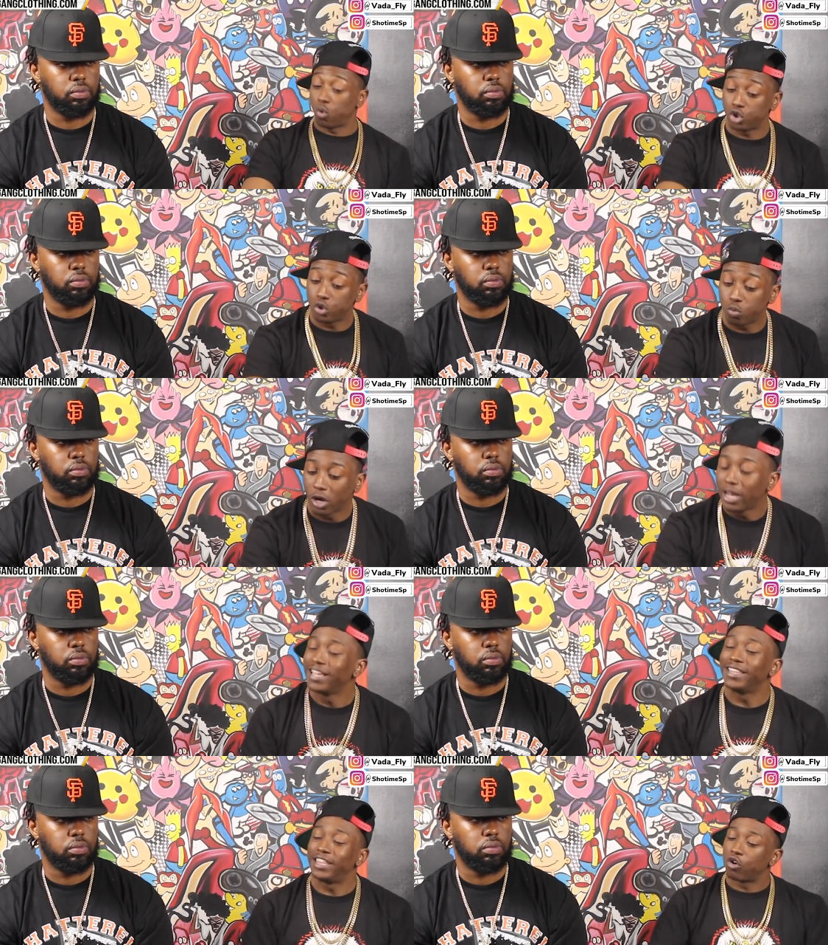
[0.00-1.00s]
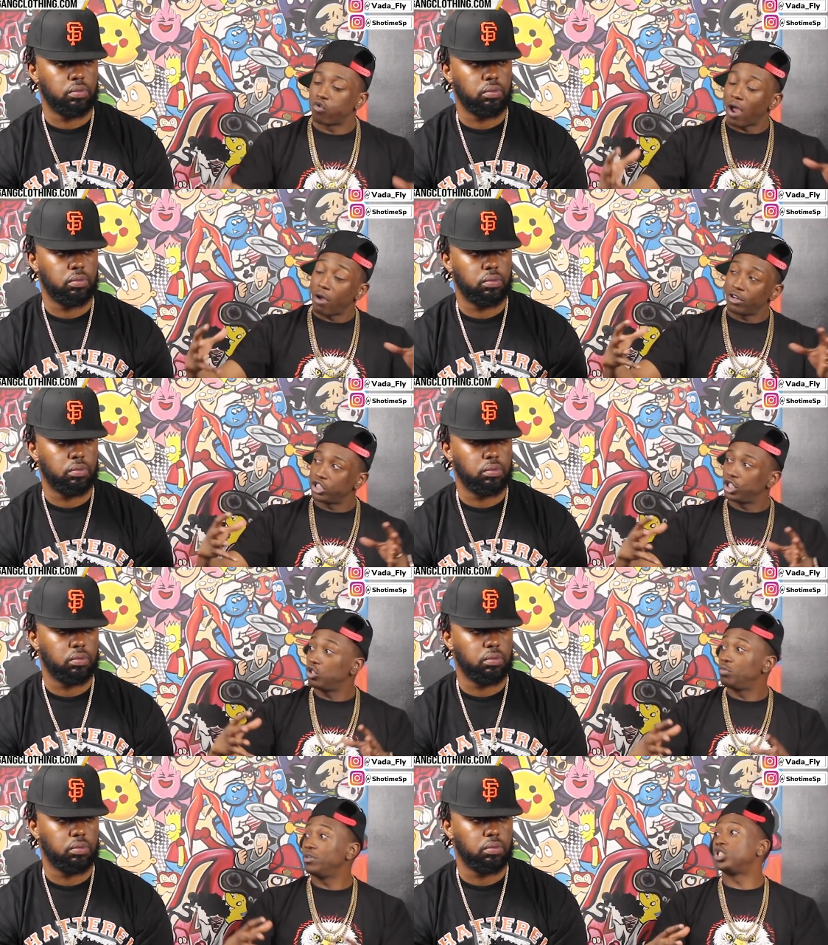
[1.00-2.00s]
Speaker 1: going to work the crowd is a
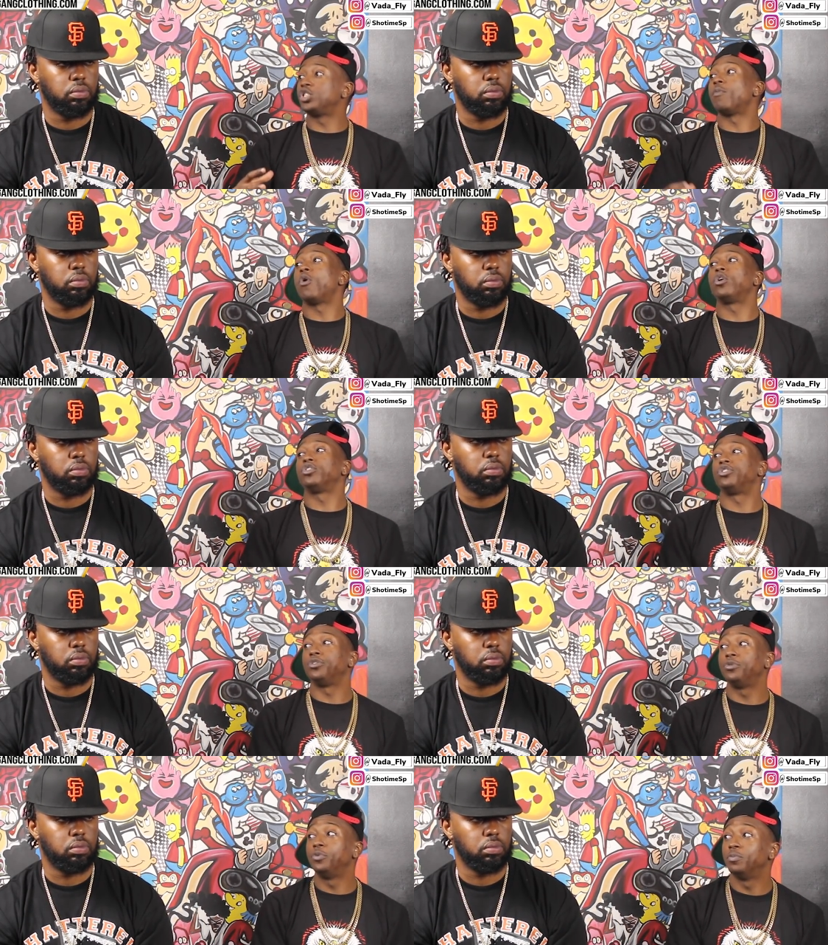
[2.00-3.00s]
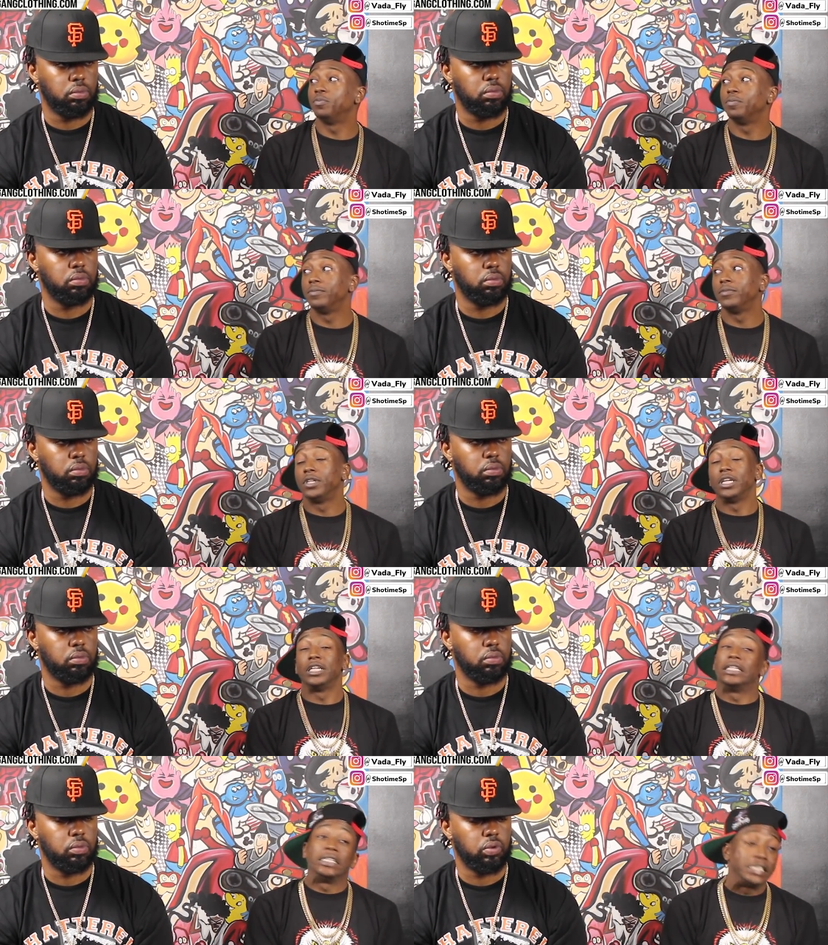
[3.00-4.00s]
little bit smaller too. Mm-hmm.
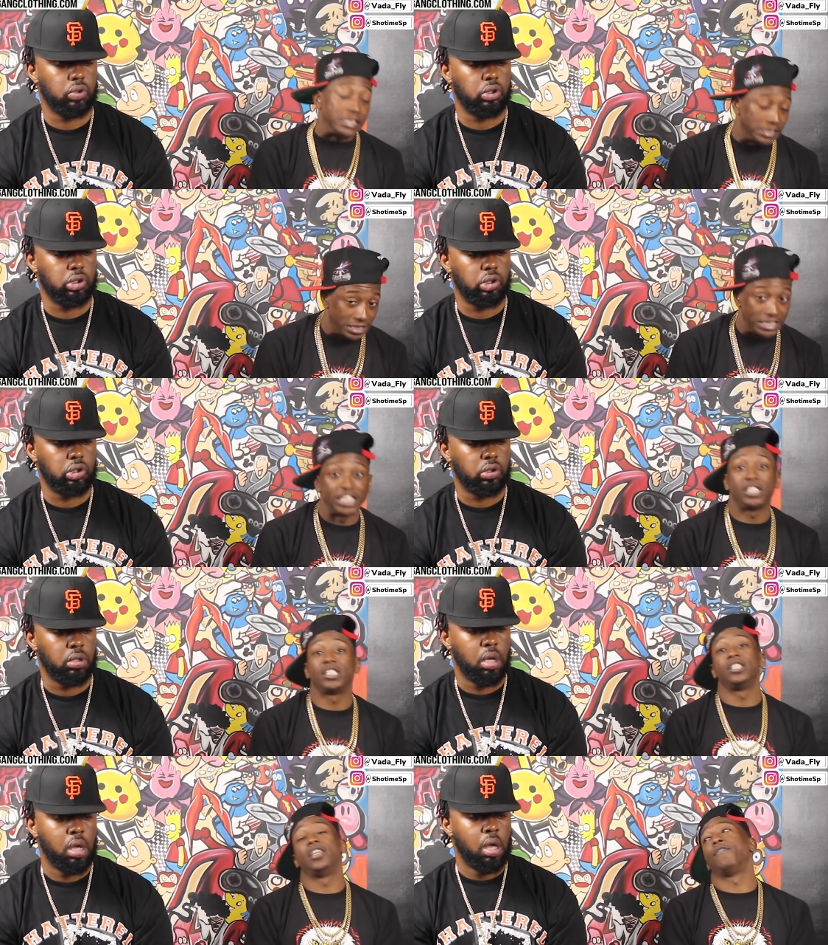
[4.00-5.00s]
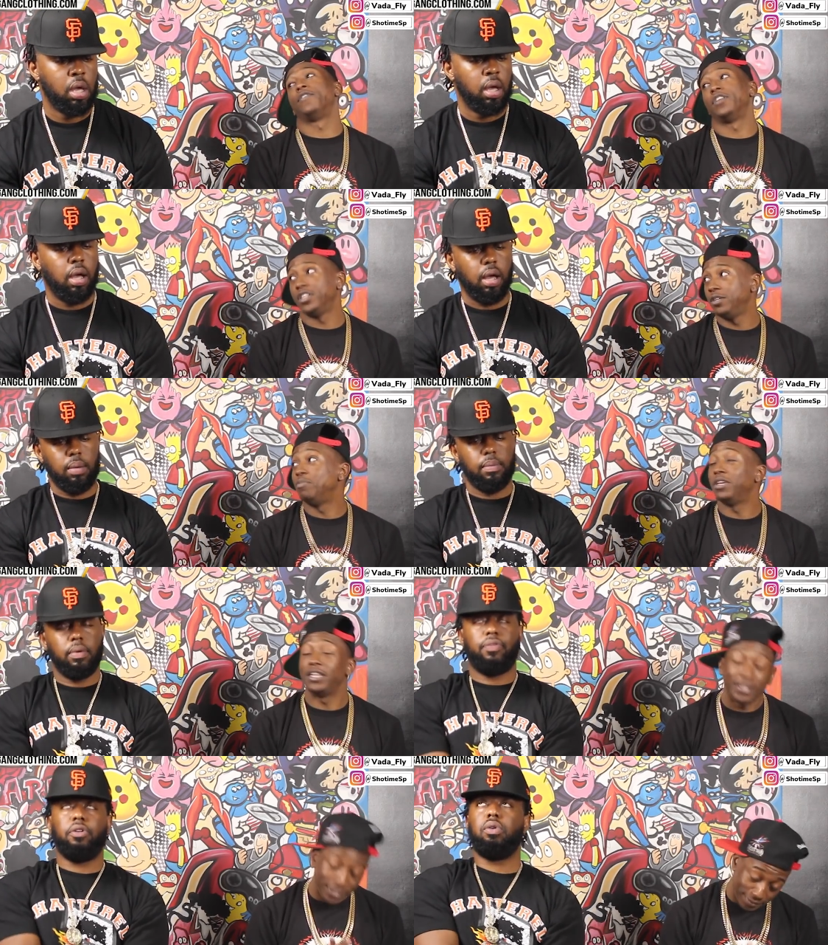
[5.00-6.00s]
This could definitely
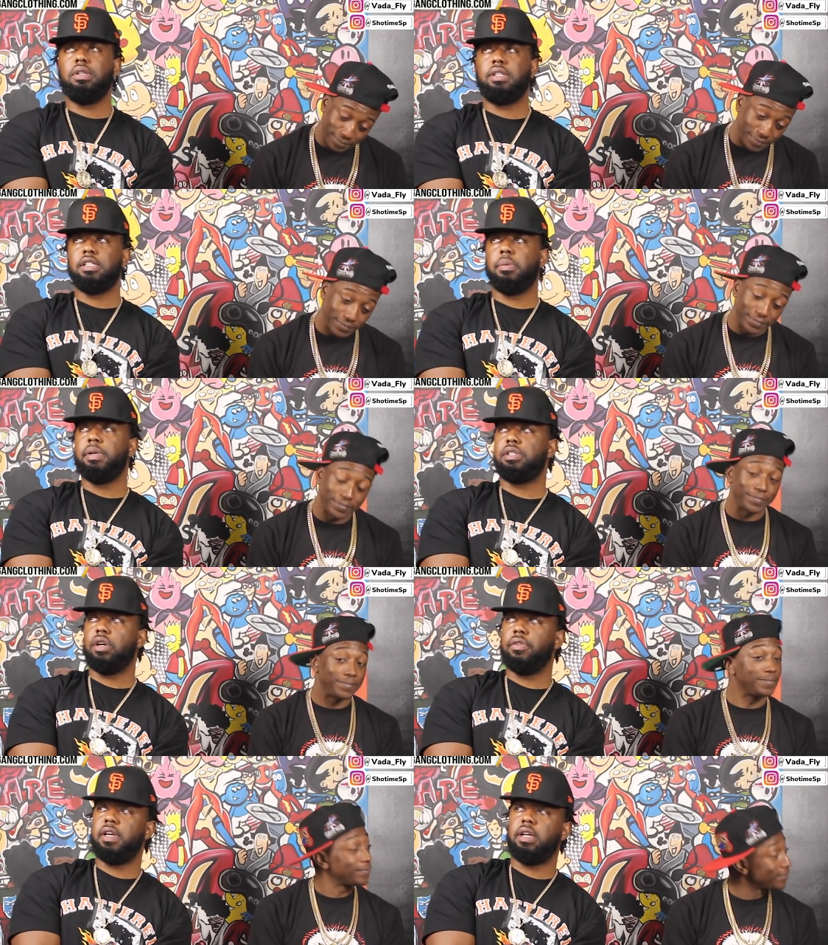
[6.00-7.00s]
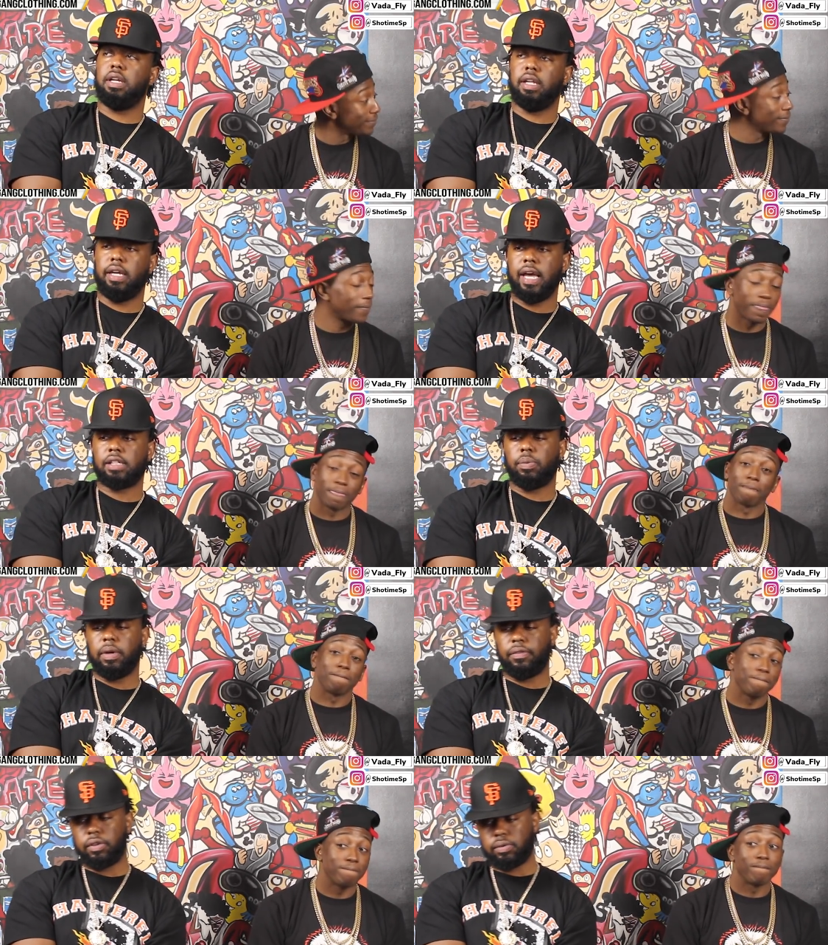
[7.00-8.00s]
um, be. For
Speaker 2: Cortez to be served, he clearly he has to
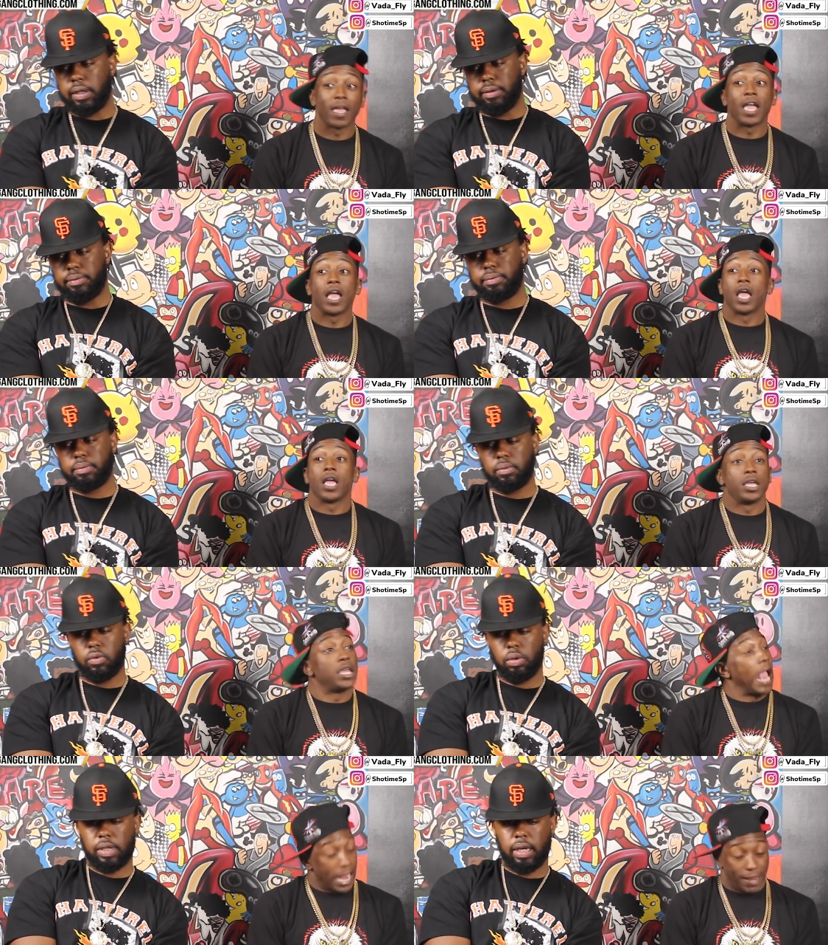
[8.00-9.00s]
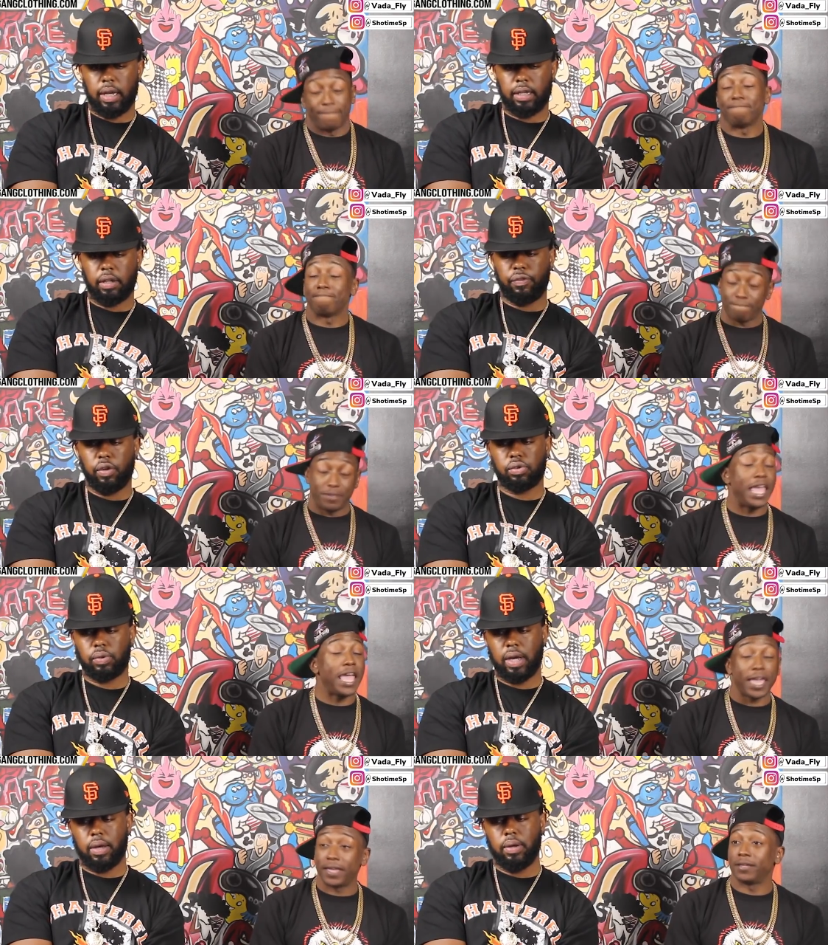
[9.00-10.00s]
win the first round. You know what I'm saying? Like the first
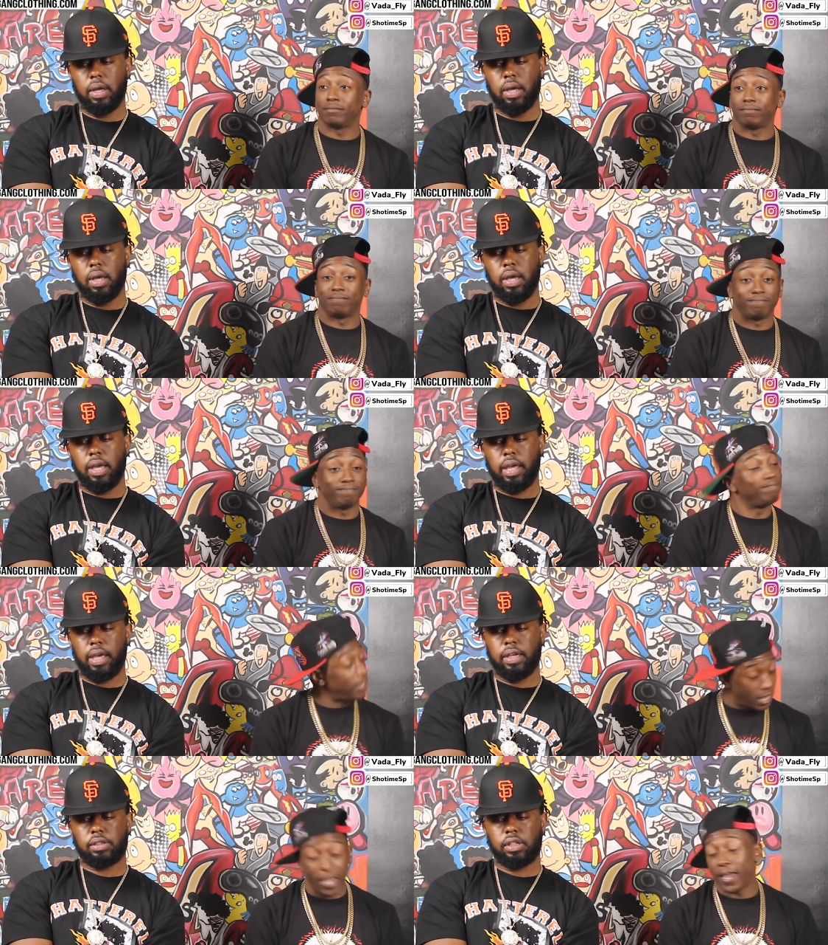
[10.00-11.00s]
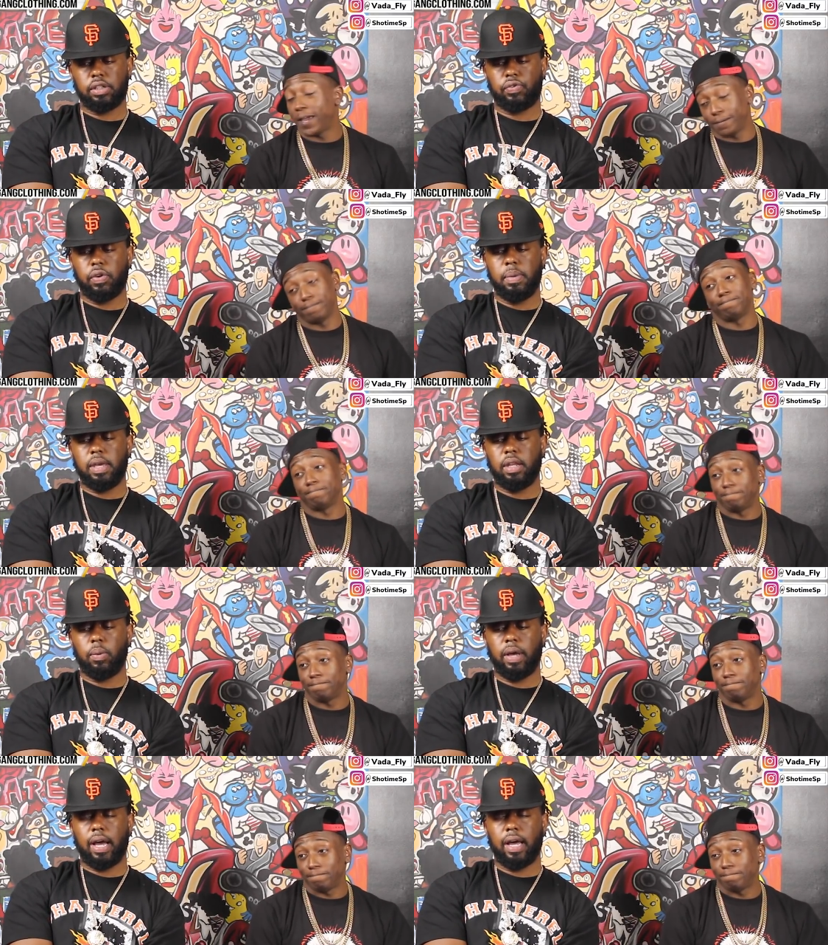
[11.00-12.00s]
yeah. round is because yeah. for me the way